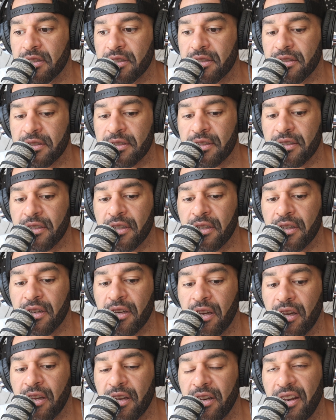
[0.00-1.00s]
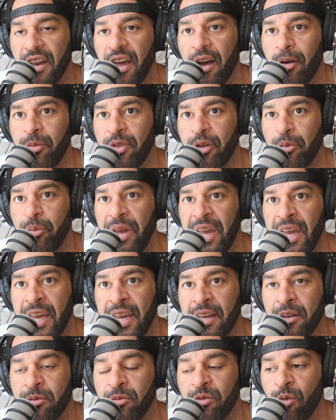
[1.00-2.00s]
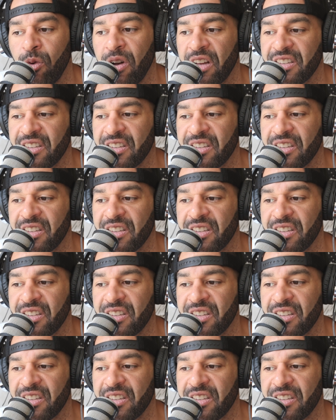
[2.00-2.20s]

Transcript: just numb the pain